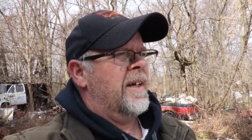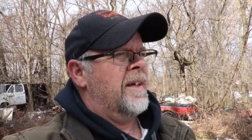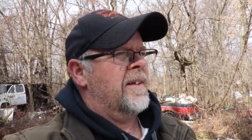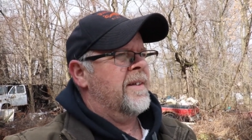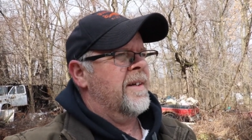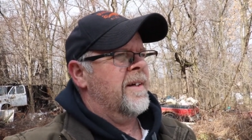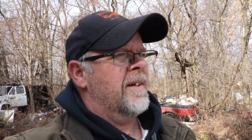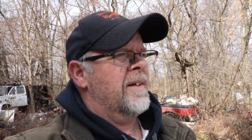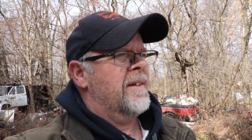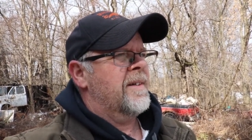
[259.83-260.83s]
And
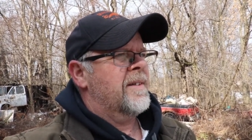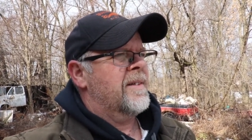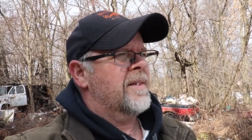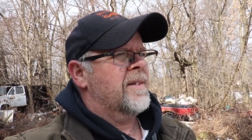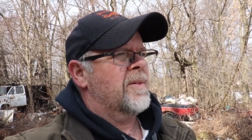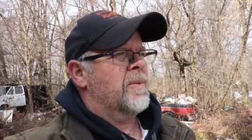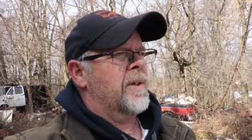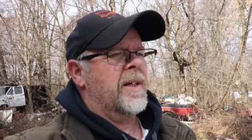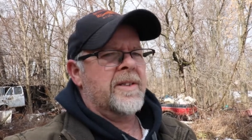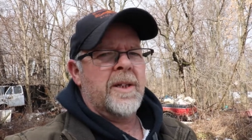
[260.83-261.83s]
uh,
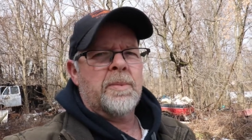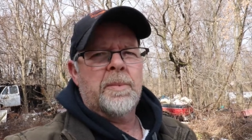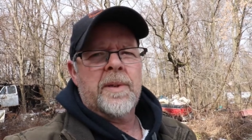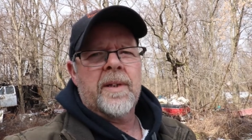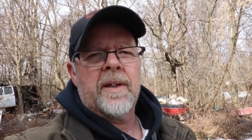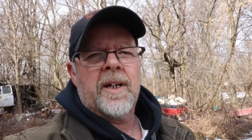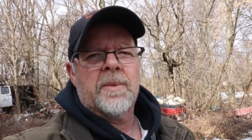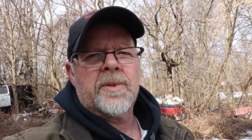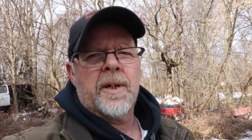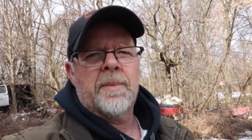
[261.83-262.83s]
we got to supplement the
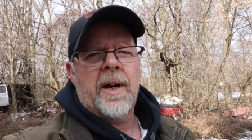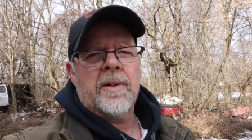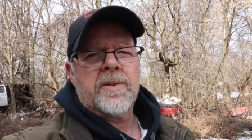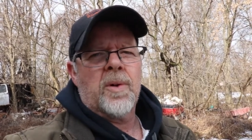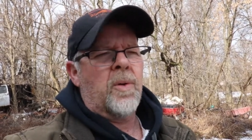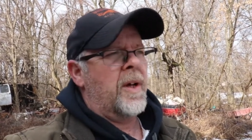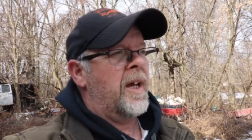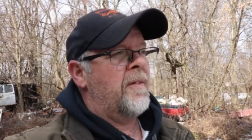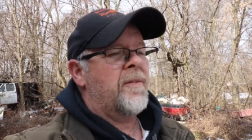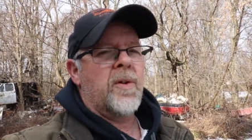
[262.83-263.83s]
income somehow. So
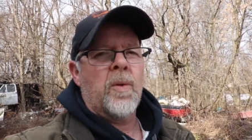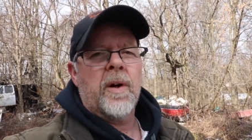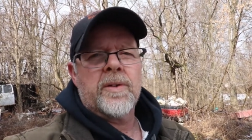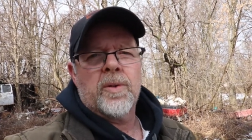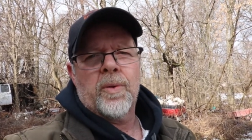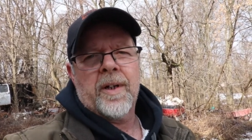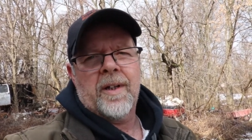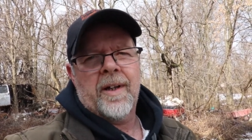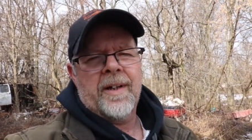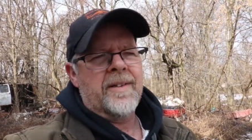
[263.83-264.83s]
if you are so
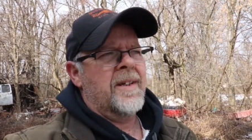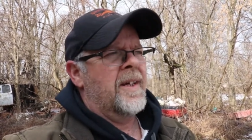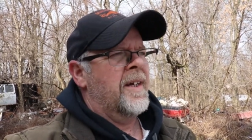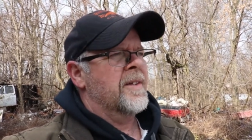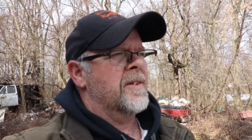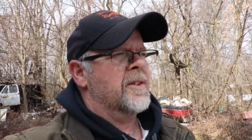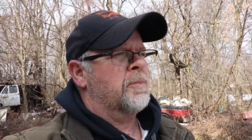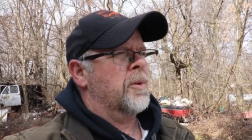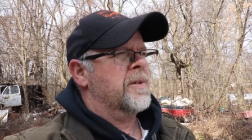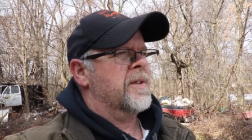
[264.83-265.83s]
inclined to
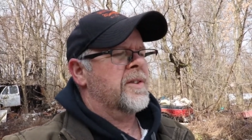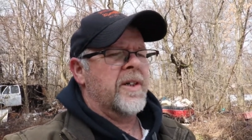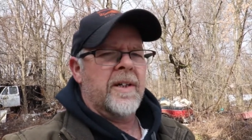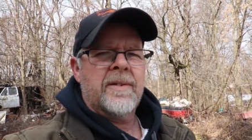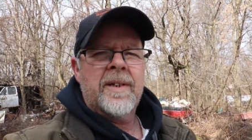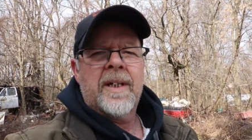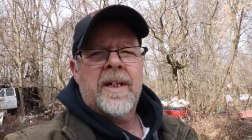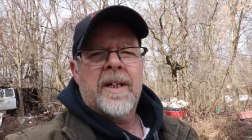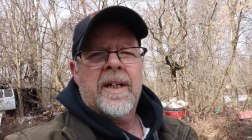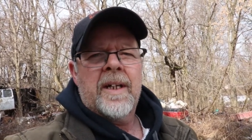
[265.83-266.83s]
support this channel,
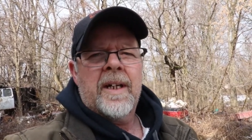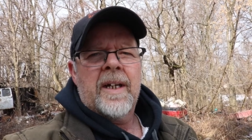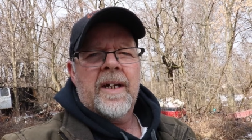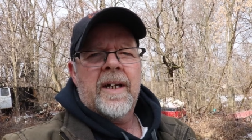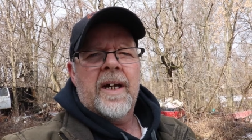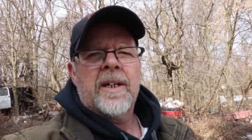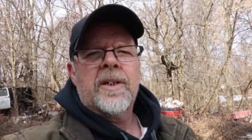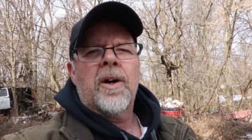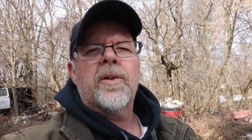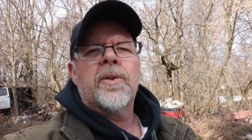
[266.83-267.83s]

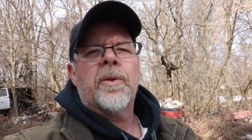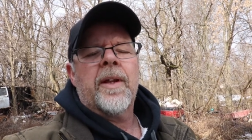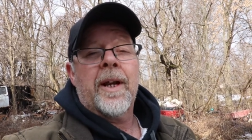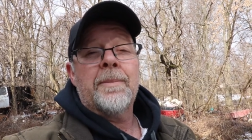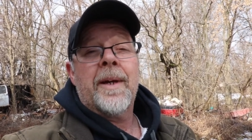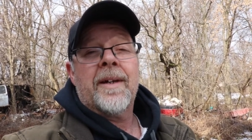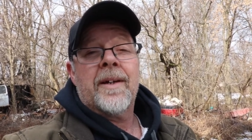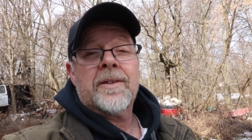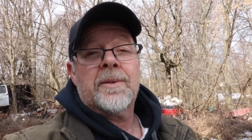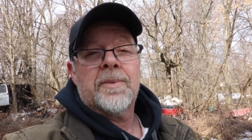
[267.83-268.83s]
y'all know that I make
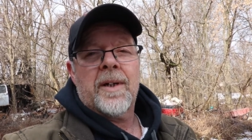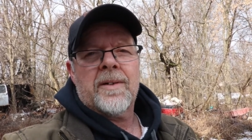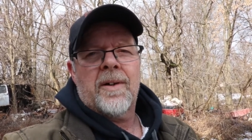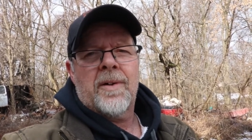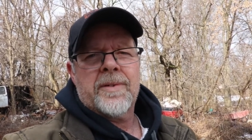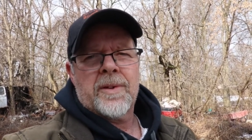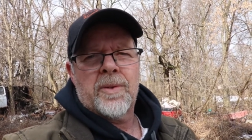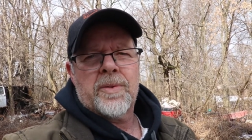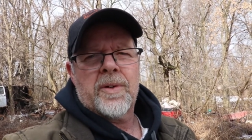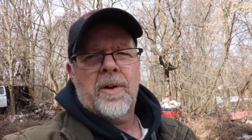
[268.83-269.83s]
custom duck calls and
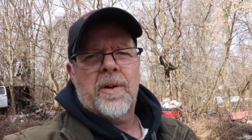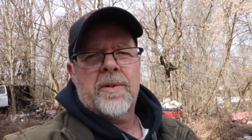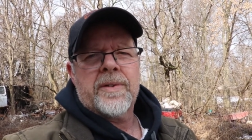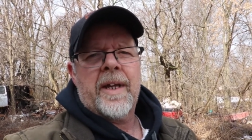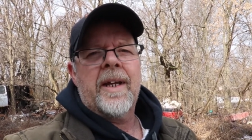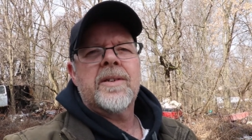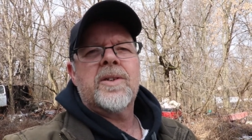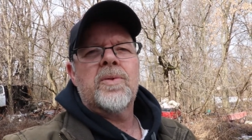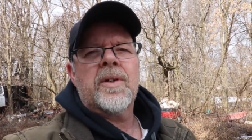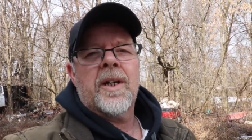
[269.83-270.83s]
goose calls and
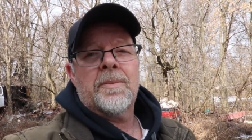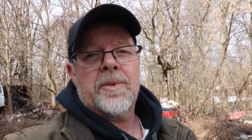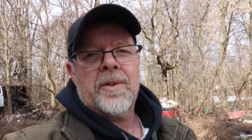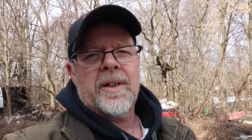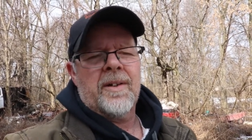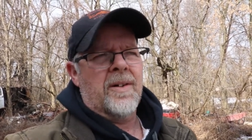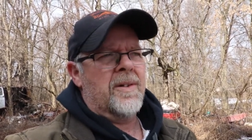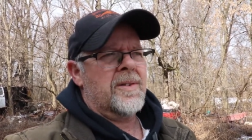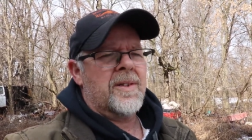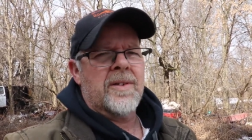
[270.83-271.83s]
soon to come turkey
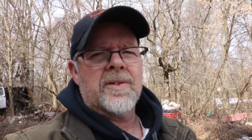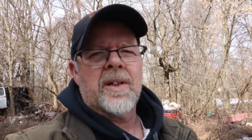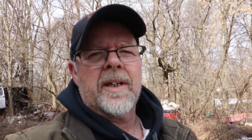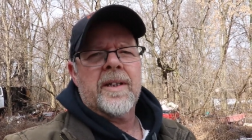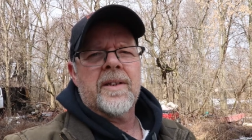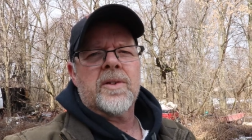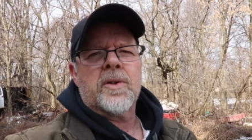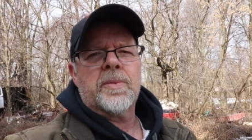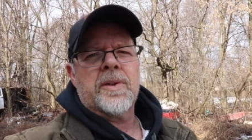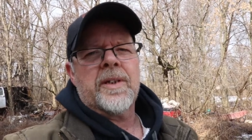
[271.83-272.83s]
calls. And there's a link in the
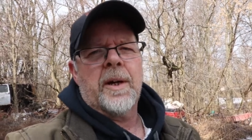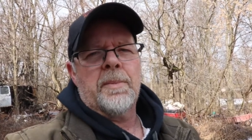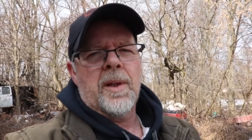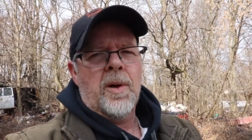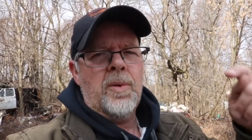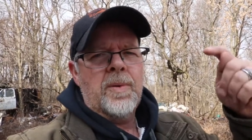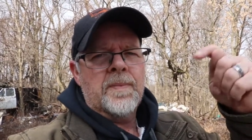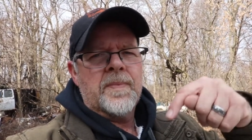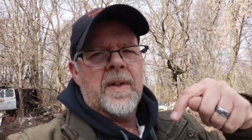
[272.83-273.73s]
description down below.